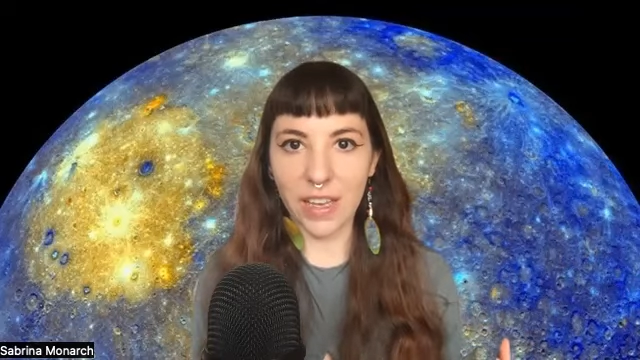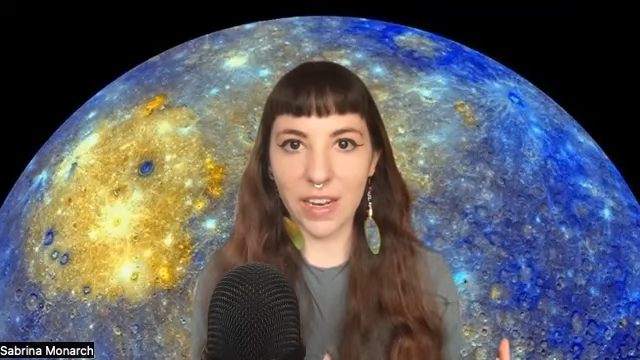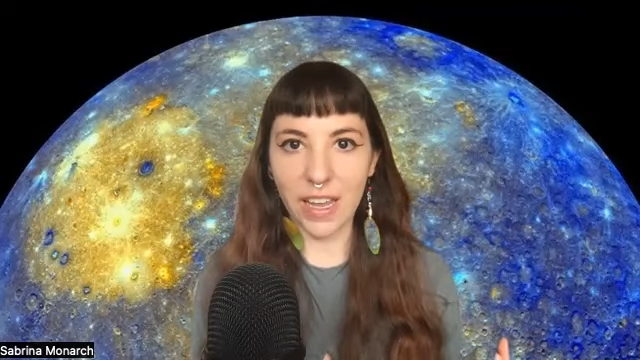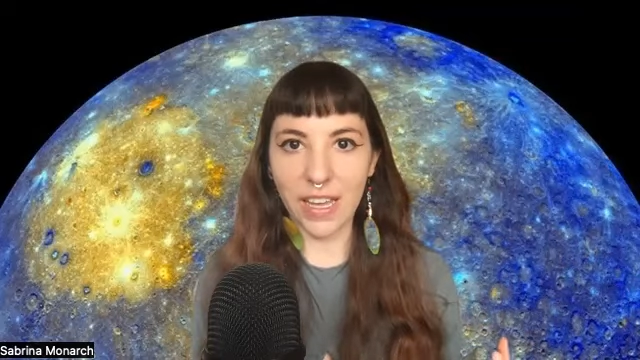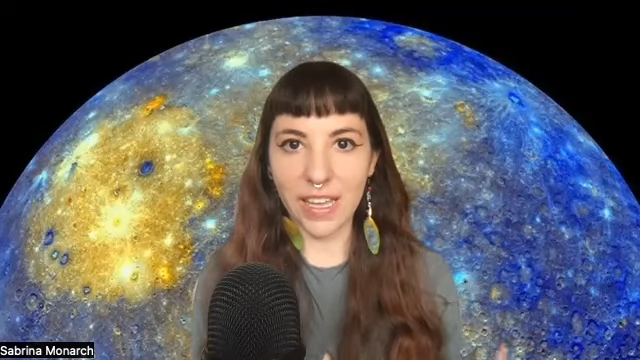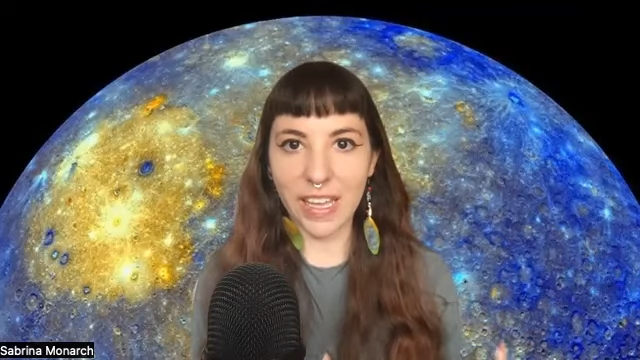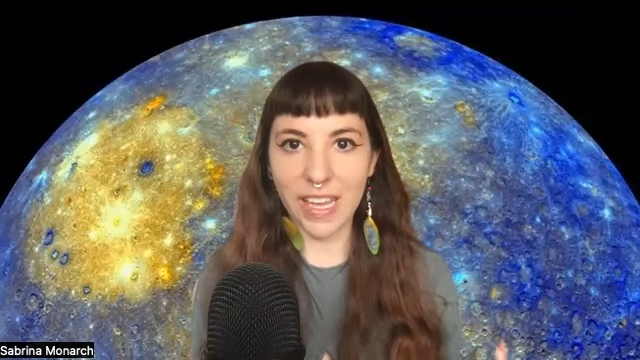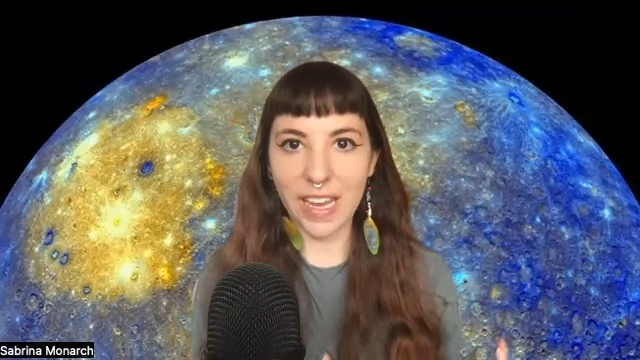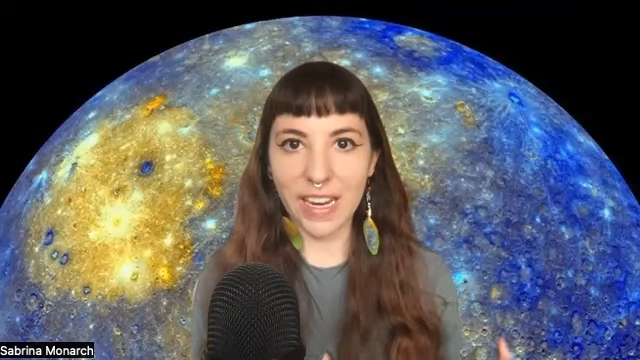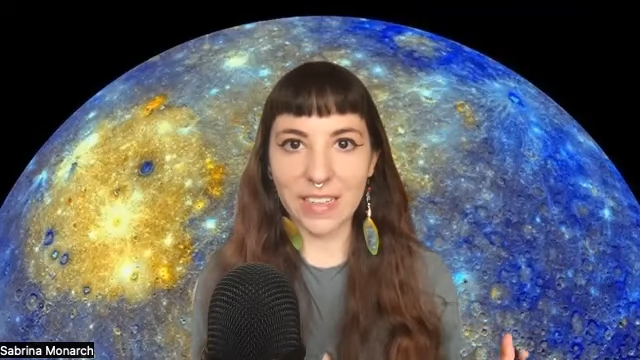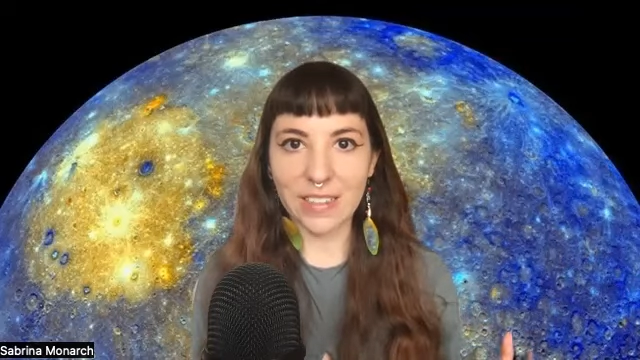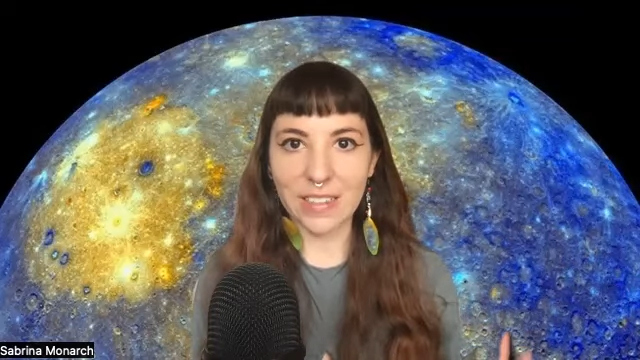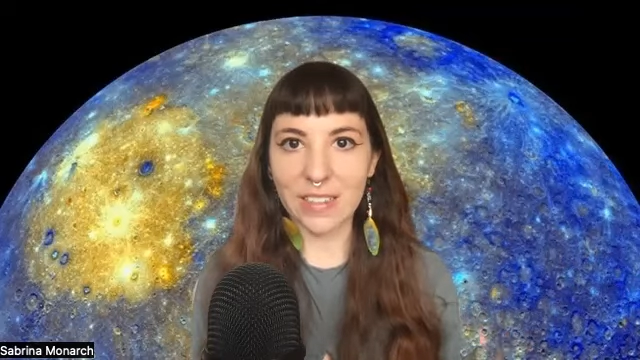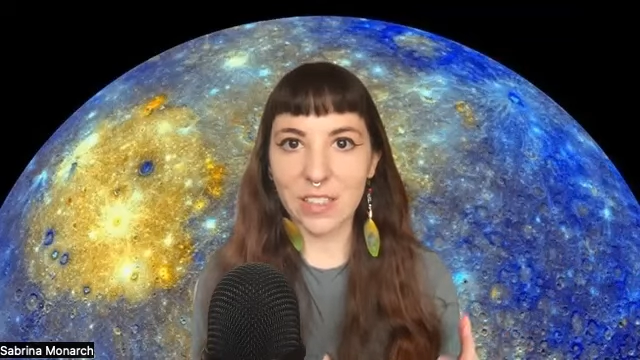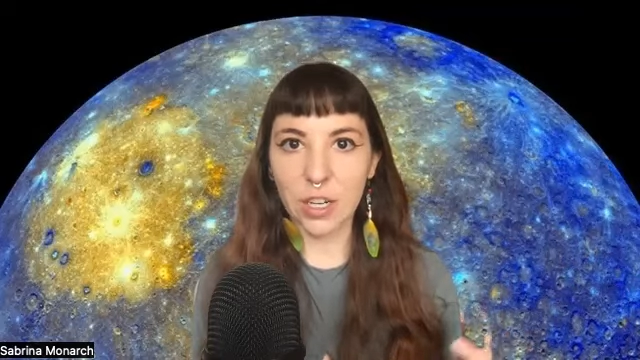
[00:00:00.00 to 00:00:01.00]
and I can't
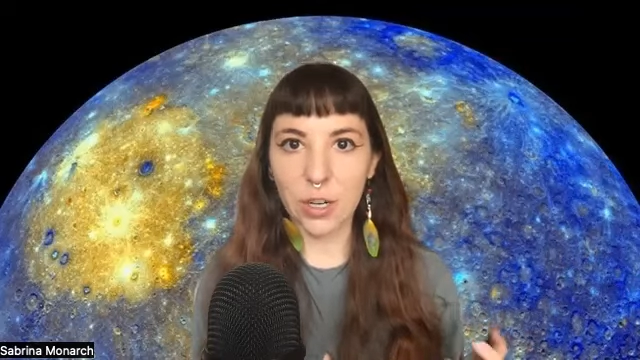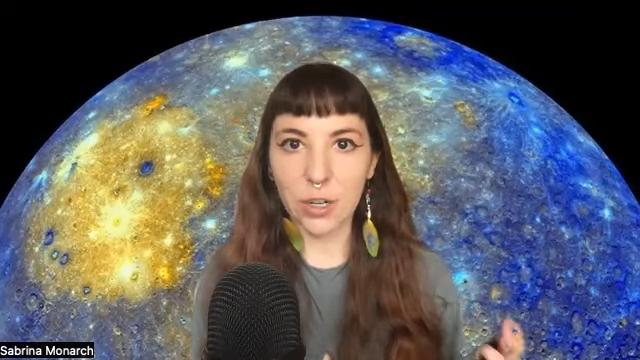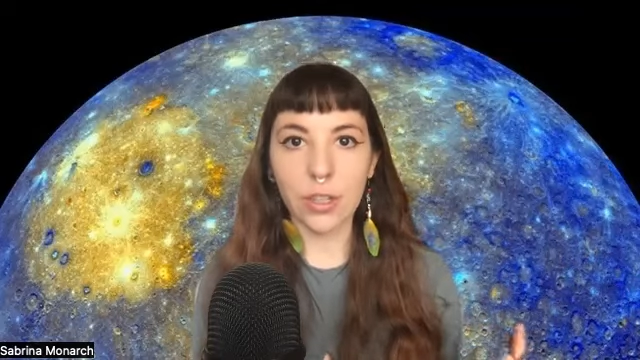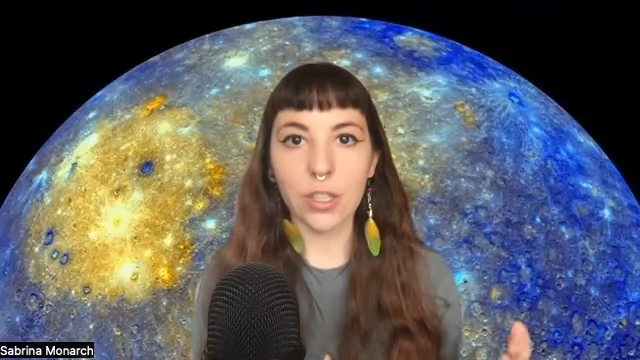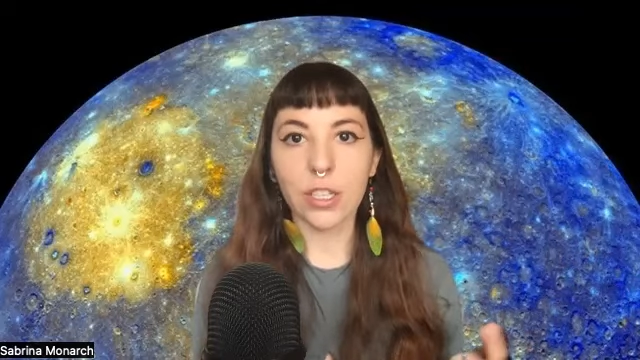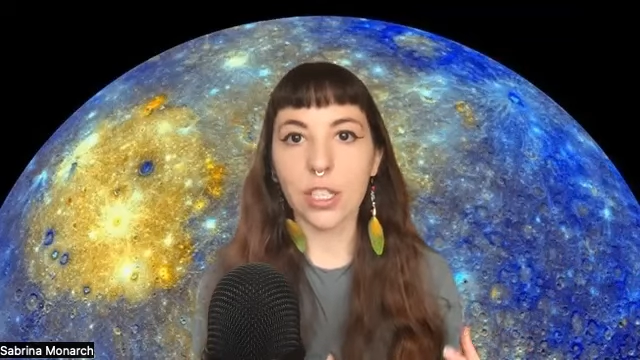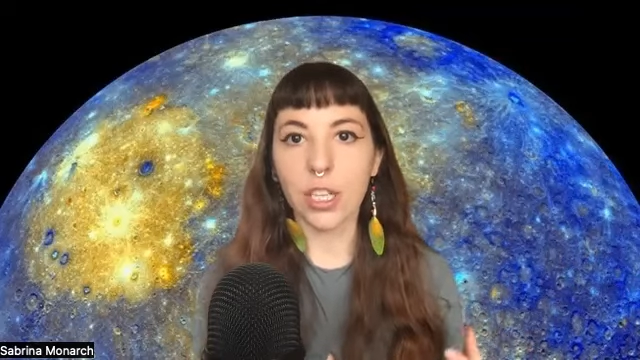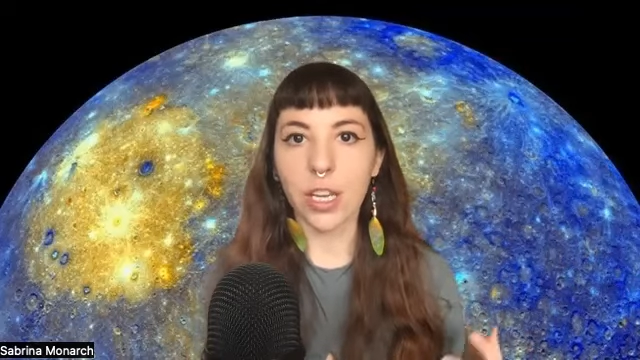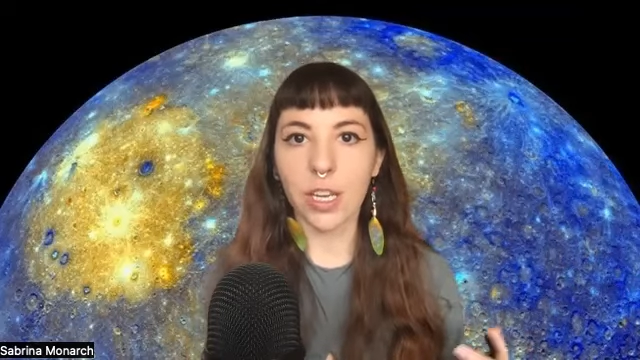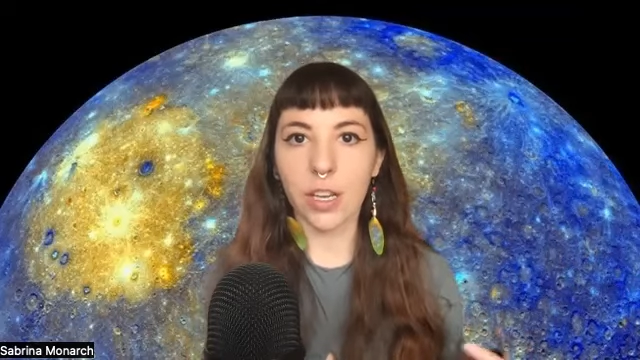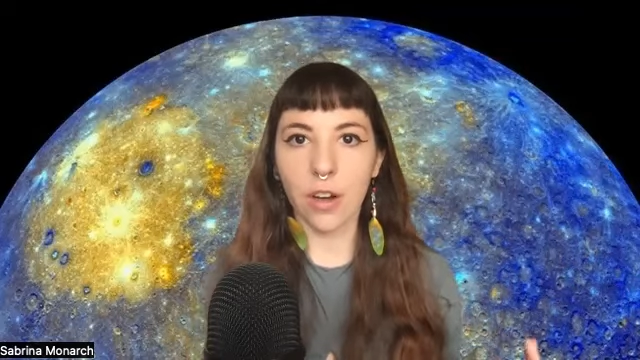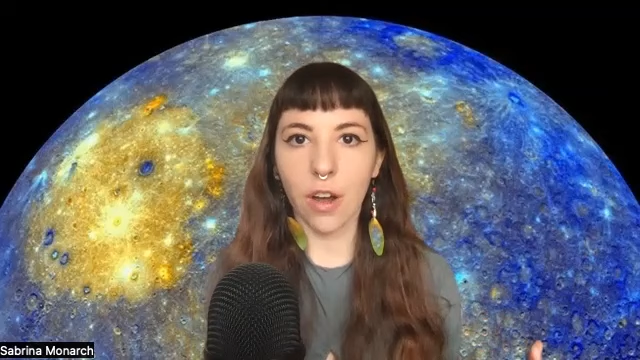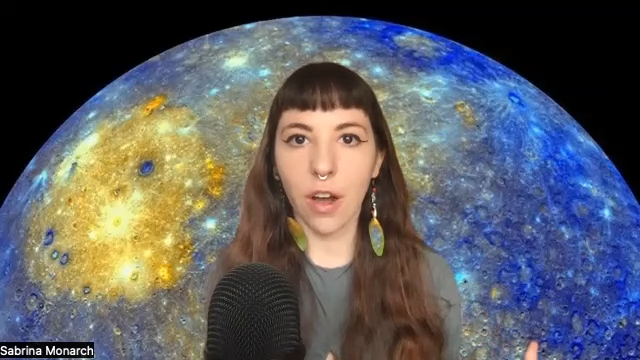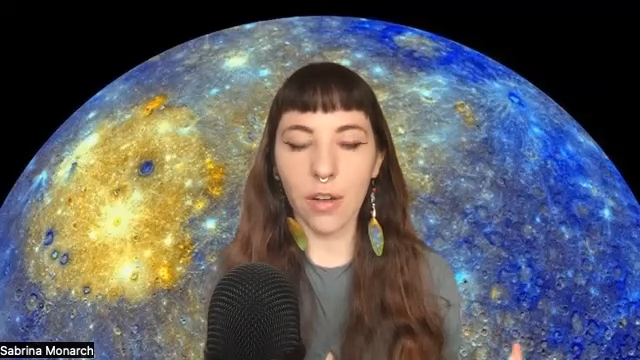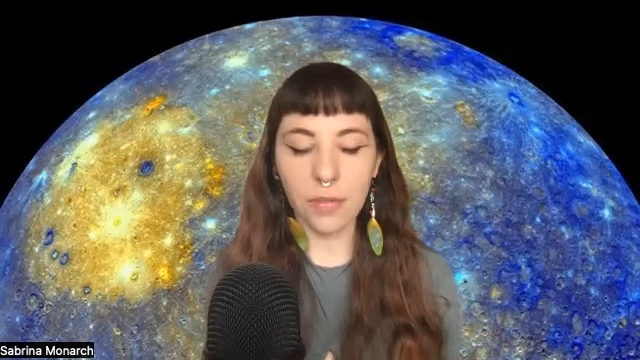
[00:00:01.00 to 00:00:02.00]
necessarily shake it
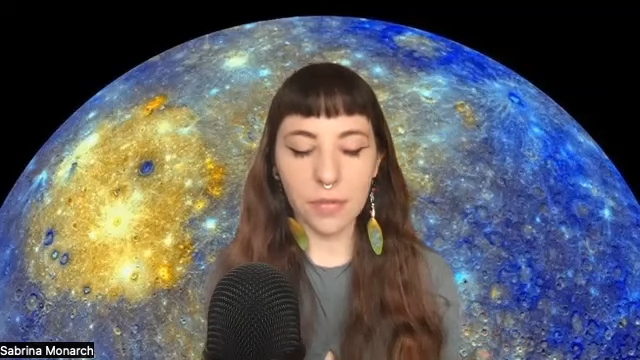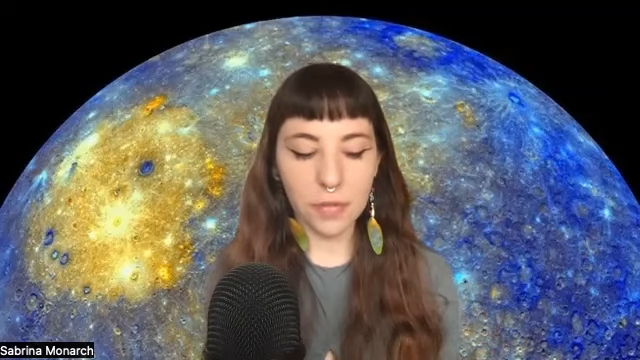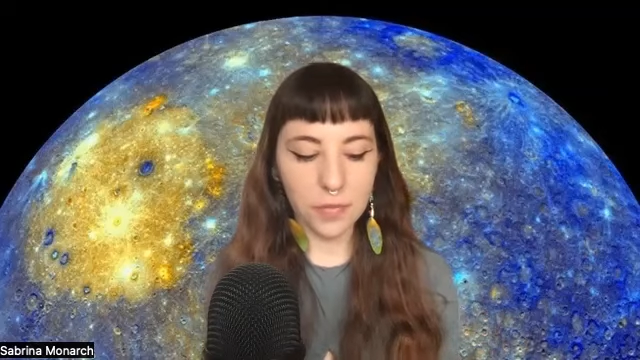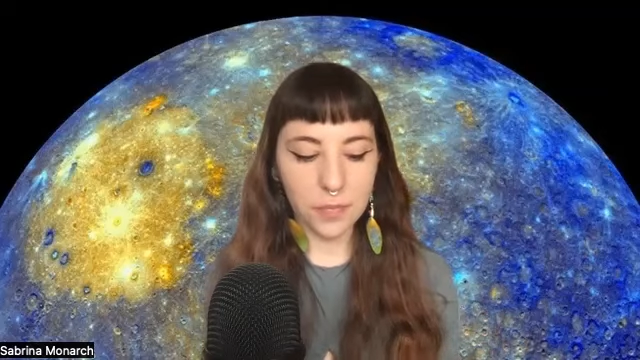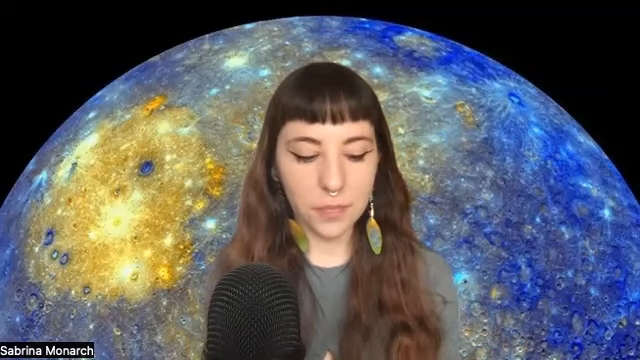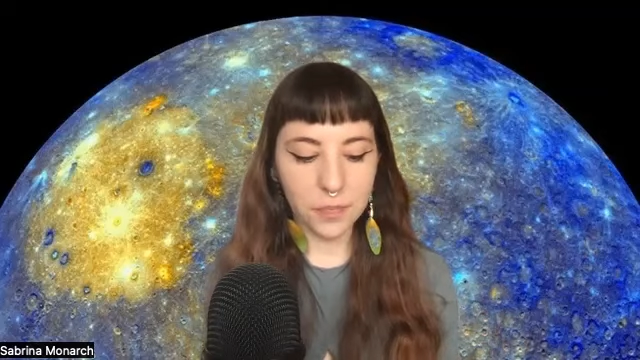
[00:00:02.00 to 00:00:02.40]
off.